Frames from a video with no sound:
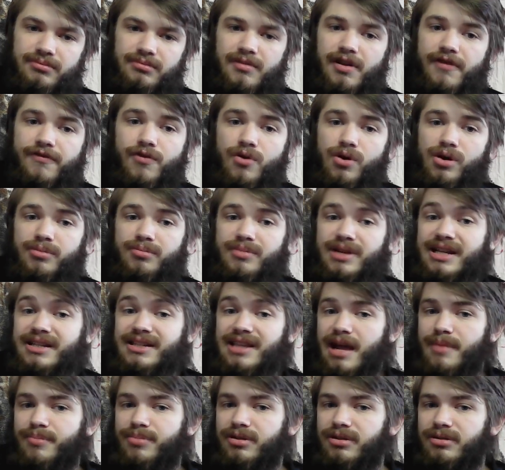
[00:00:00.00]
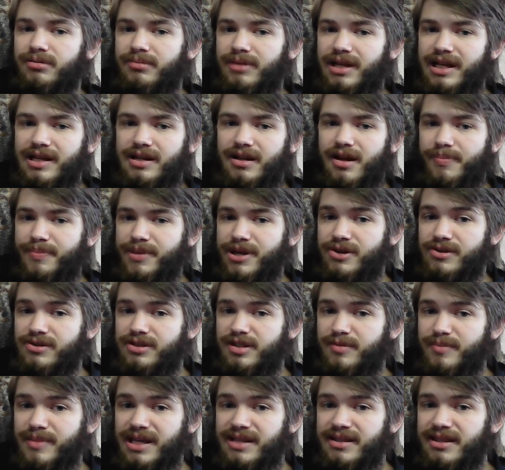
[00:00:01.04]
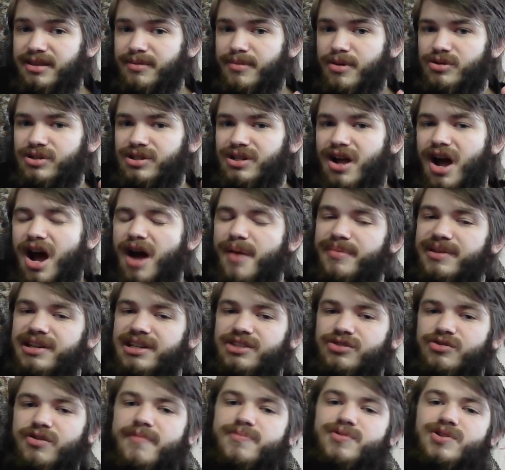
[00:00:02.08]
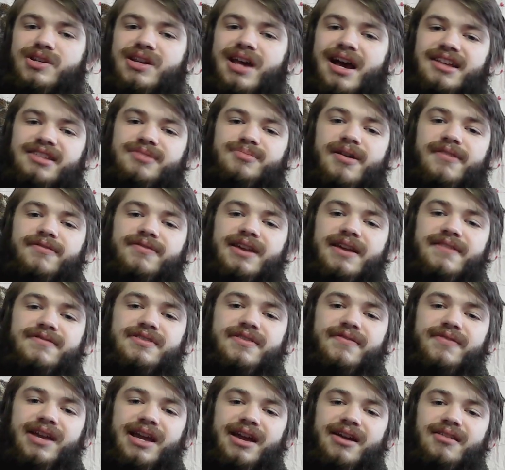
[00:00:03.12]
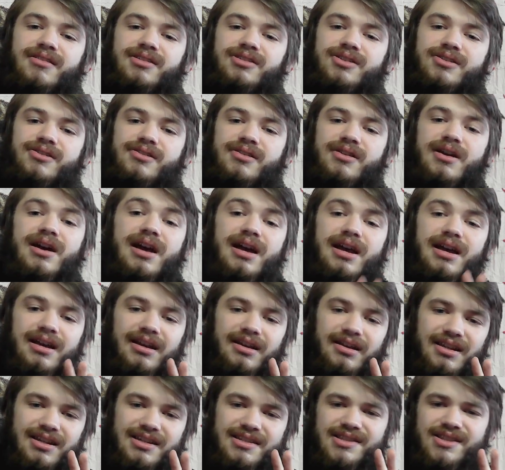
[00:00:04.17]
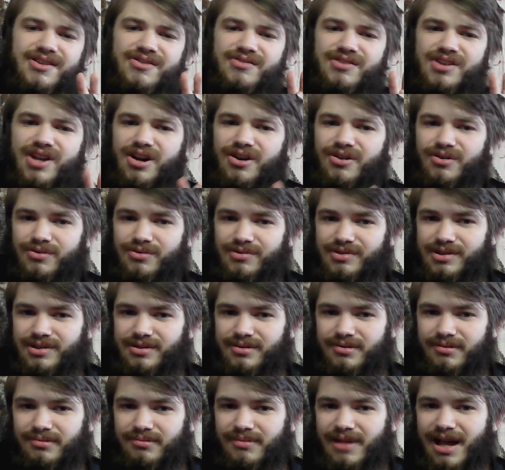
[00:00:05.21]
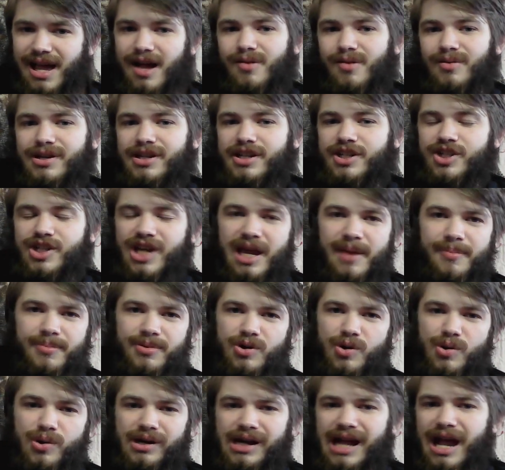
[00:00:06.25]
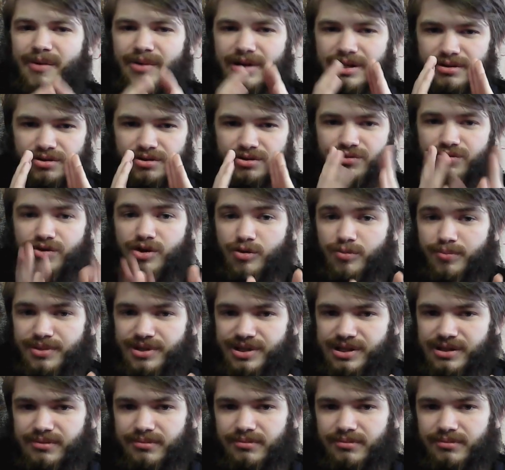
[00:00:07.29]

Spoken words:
For example, it appears to me that the most common description Asimov gives of a character is their nose, how it is shaped or how it droops,